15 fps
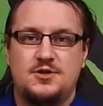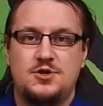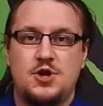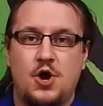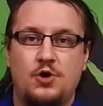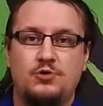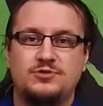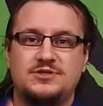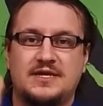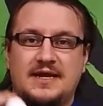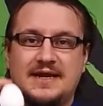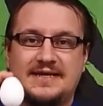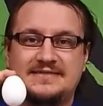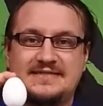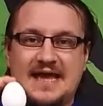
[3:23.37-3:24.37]
knows
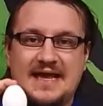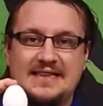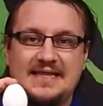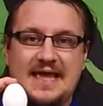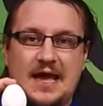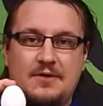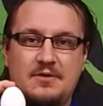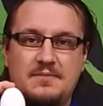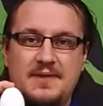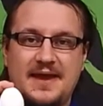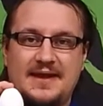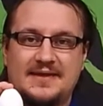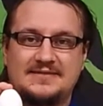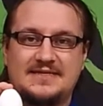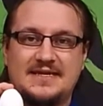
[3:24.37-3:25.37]
exactly how He
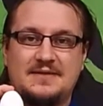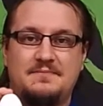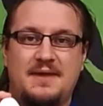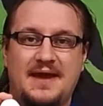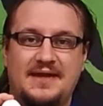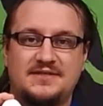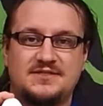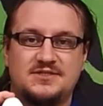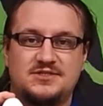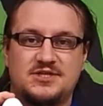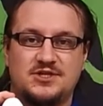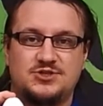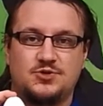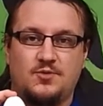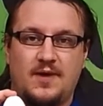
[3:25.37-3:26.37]
made us, and He made us in
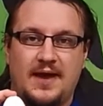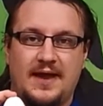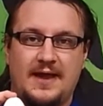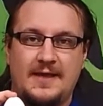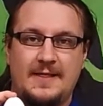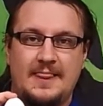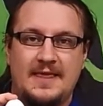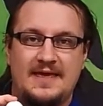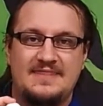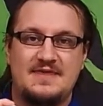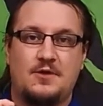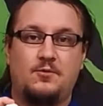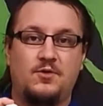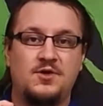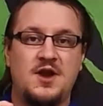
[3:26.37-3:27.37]
such a way
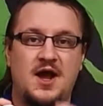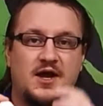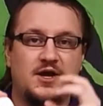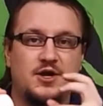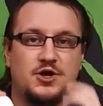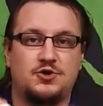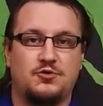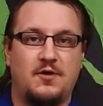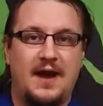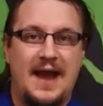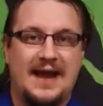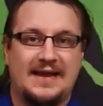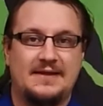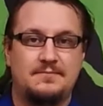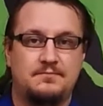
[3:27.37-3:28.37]
that we're not going to
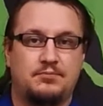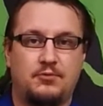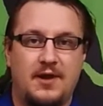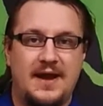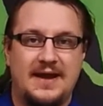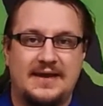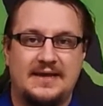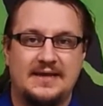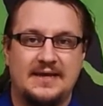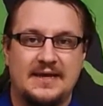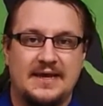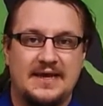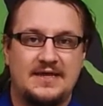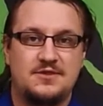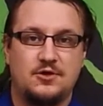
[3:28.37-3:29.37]
crack and break
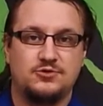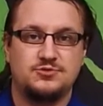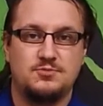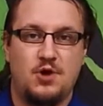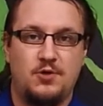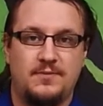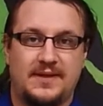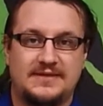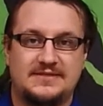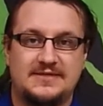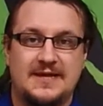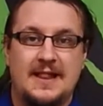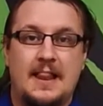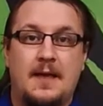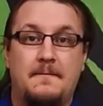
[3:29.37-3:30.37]
in those moments.
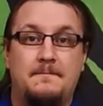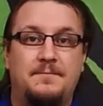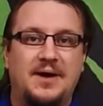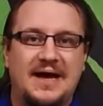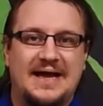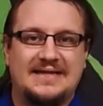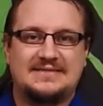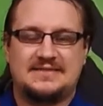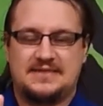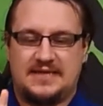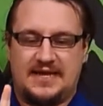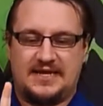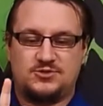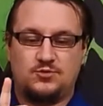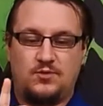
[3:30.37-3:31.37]
But,
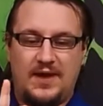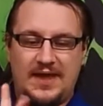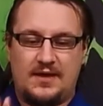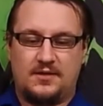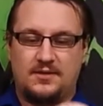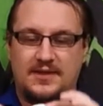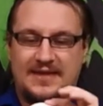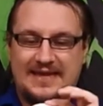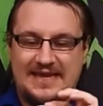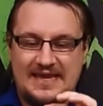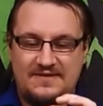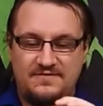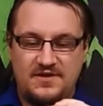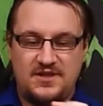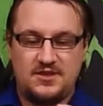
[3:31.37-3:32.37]
as well,
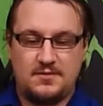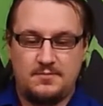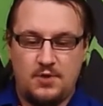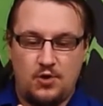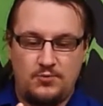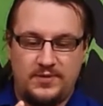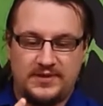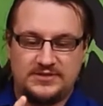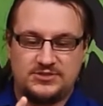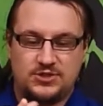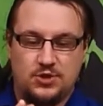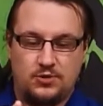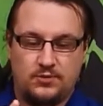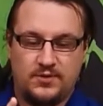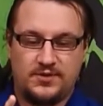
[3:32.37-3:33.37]
even in the moments
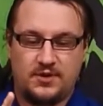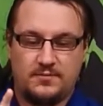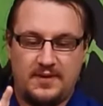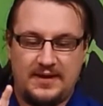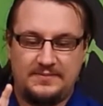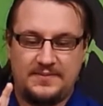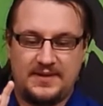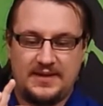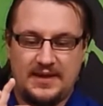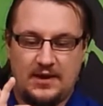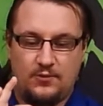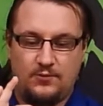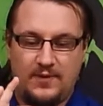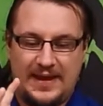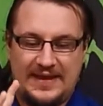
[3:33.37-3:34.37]
where there might be a
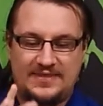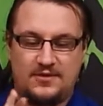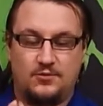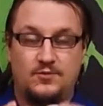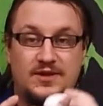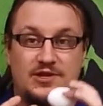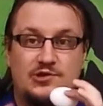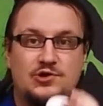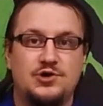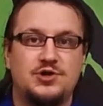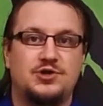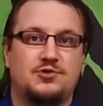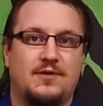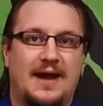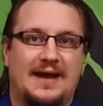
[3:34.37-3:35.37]
way that we
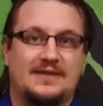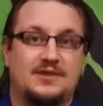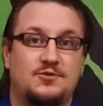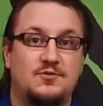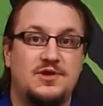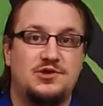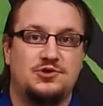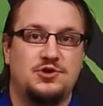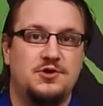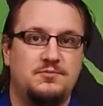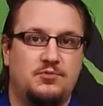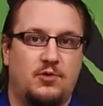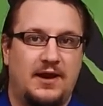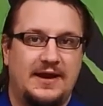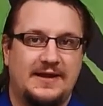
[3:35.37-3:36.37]
could crack, that we could
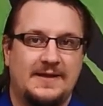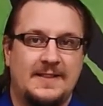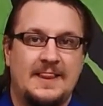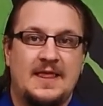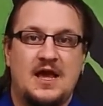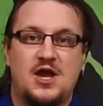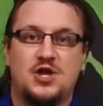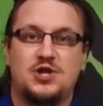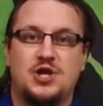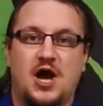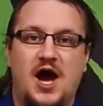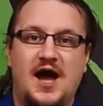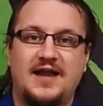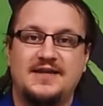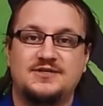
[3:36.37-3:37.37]
break,
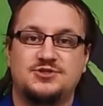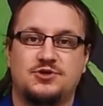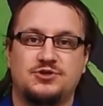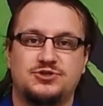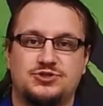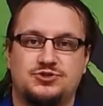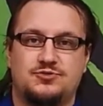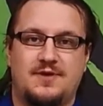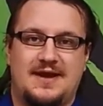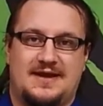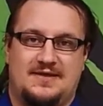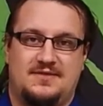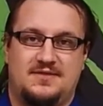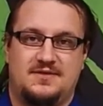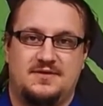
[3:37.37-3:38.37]
God is our
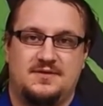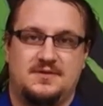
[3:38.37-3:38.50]
strength.